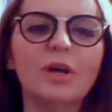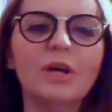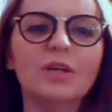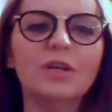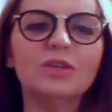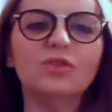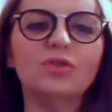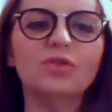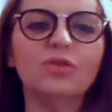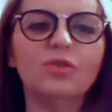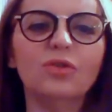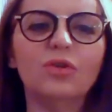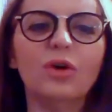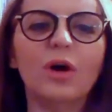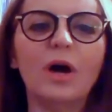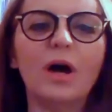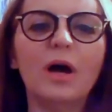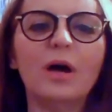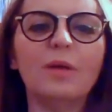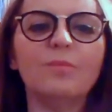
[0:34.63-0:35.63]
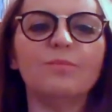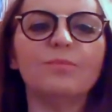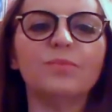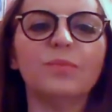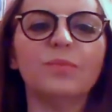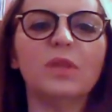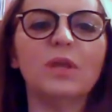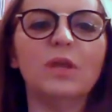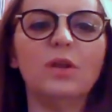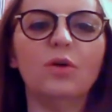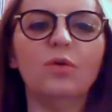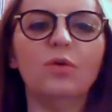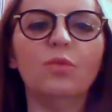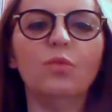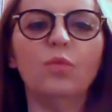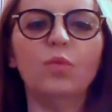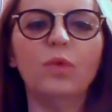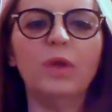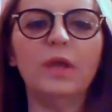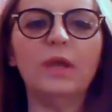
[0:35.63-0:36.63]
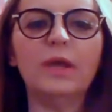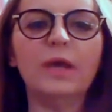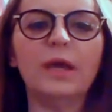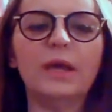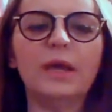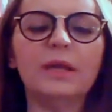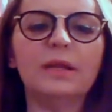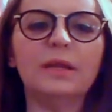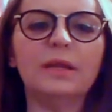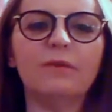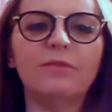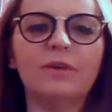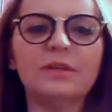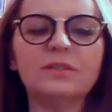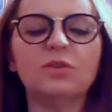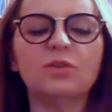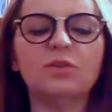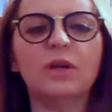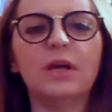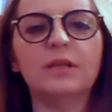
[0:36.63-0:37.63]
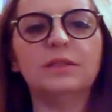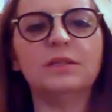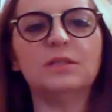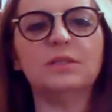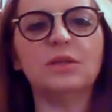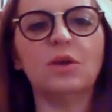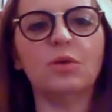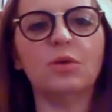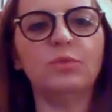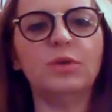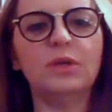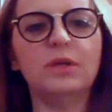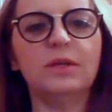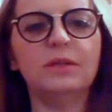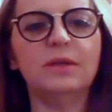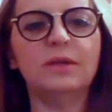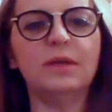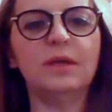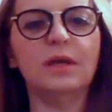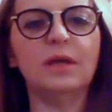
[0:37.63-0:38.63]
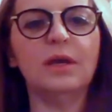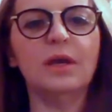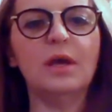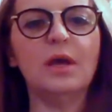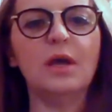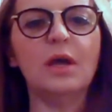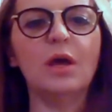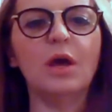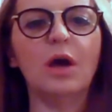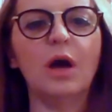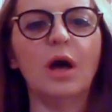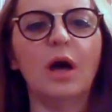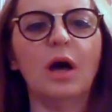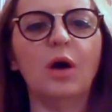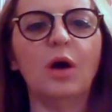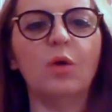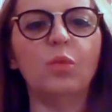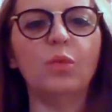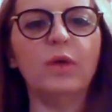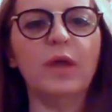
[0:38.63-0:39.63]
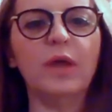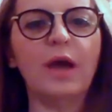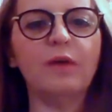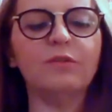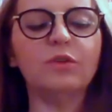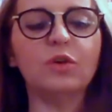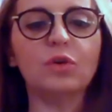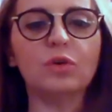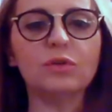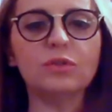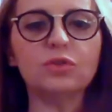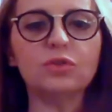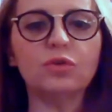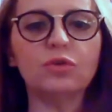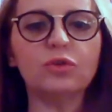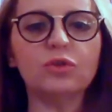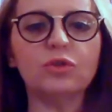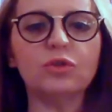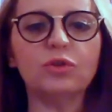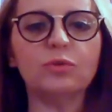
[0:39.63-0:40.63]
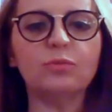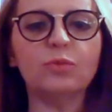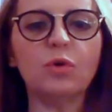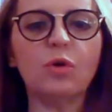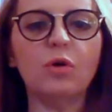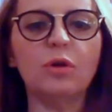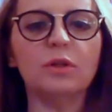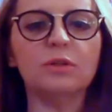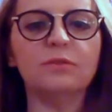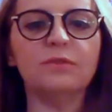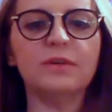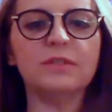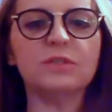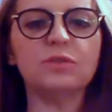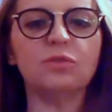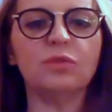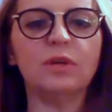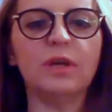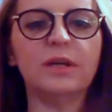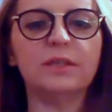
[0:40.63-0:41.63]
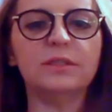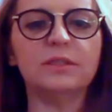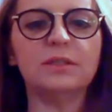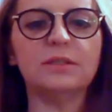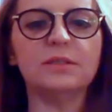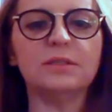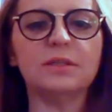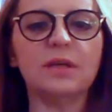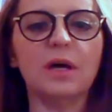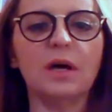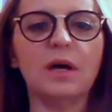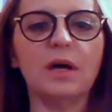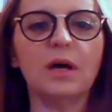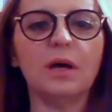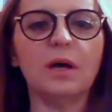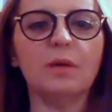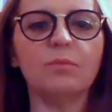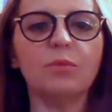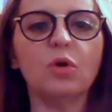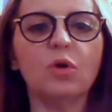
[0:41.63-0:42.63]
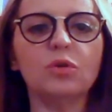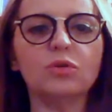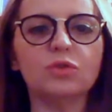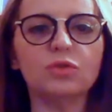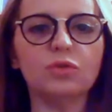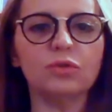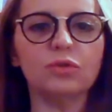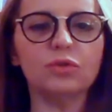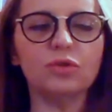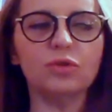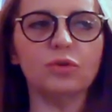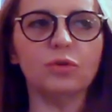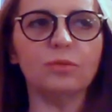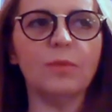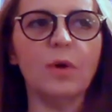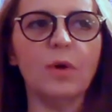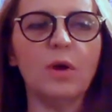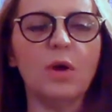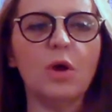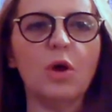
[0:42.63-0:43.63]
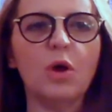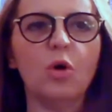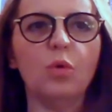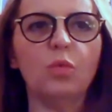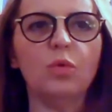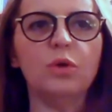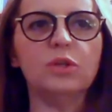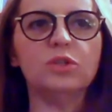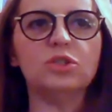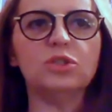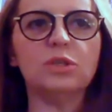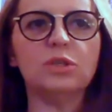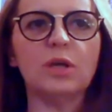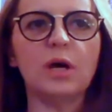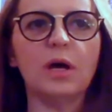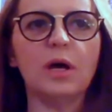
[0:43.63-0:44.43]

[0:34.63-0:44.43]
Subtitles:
So, we in the vasculitis community, we have a consortium called Vasculitis Consortium, which